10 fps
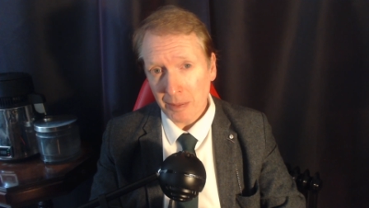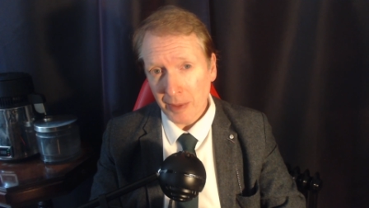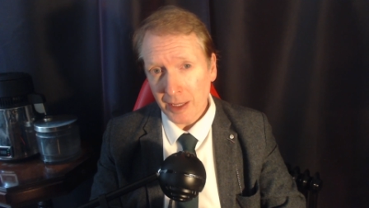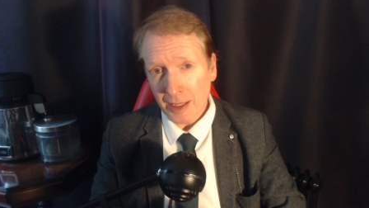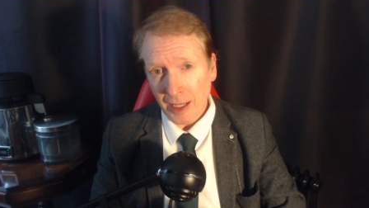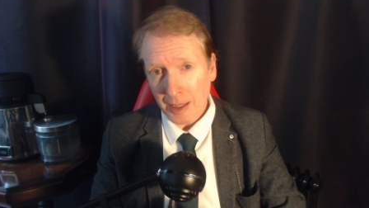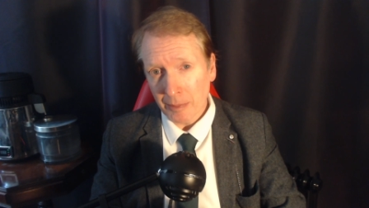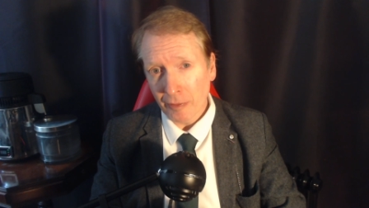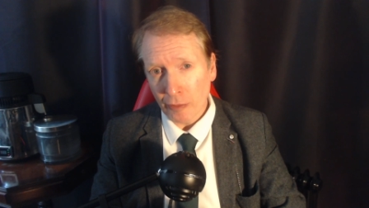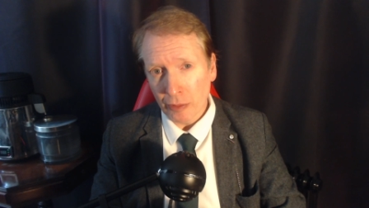Mini
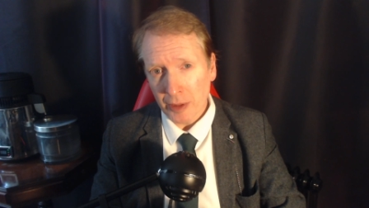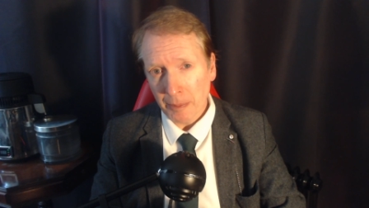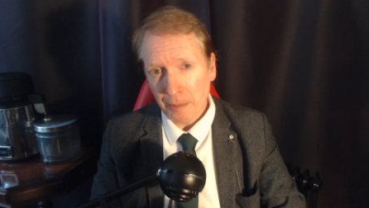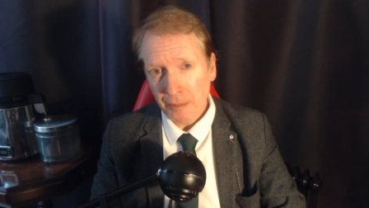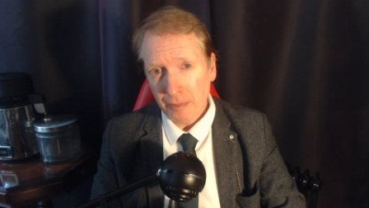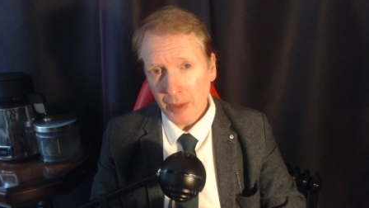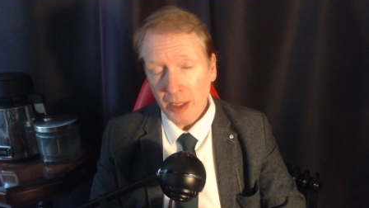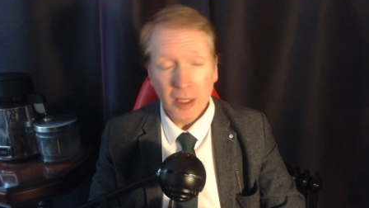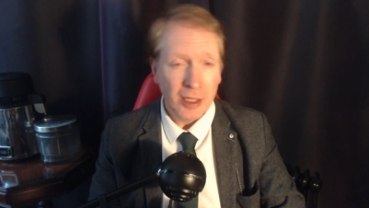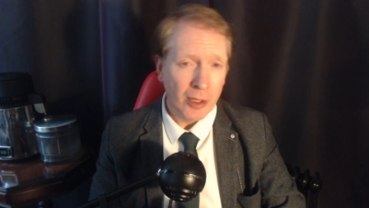M4.
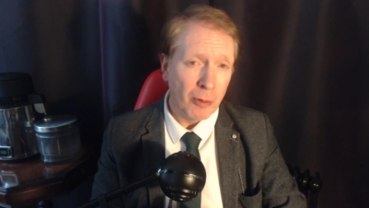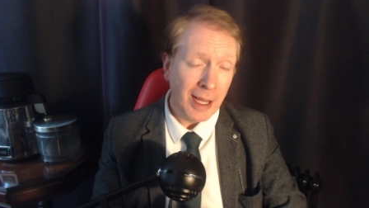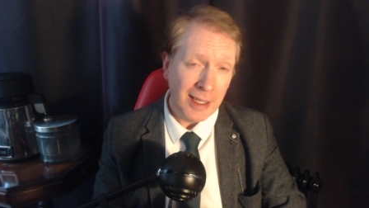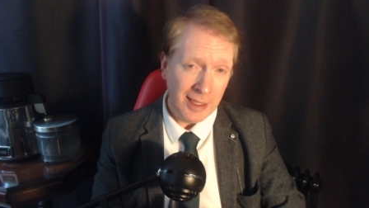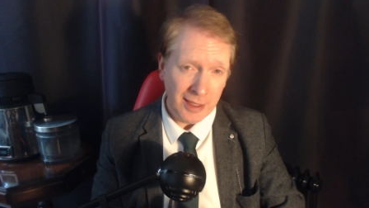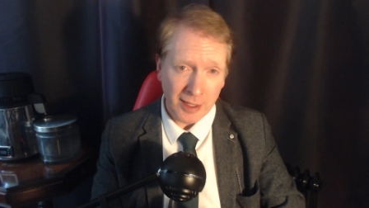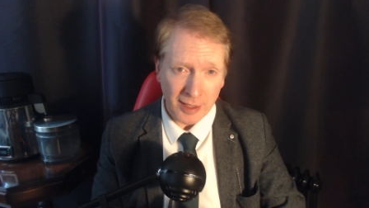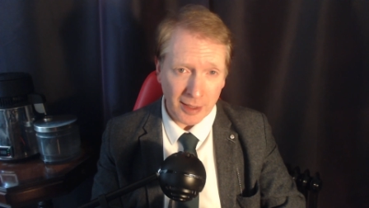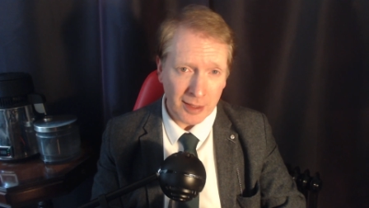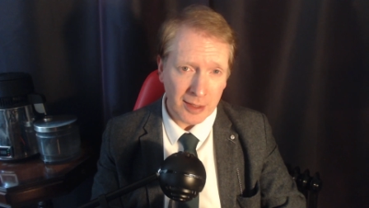Now, when these
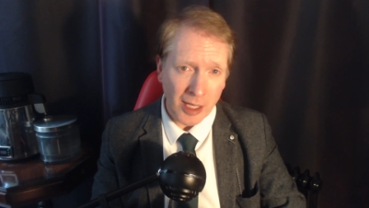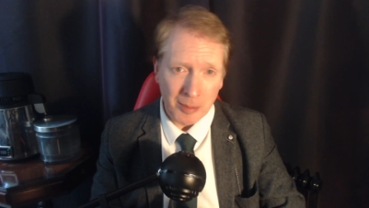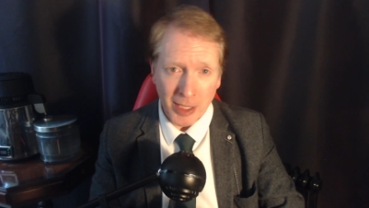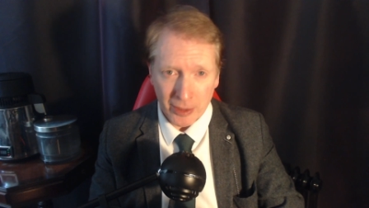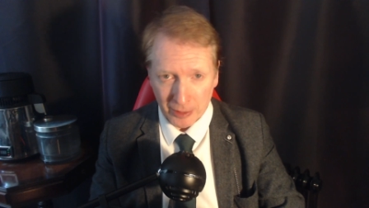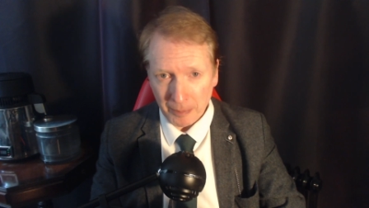things come out,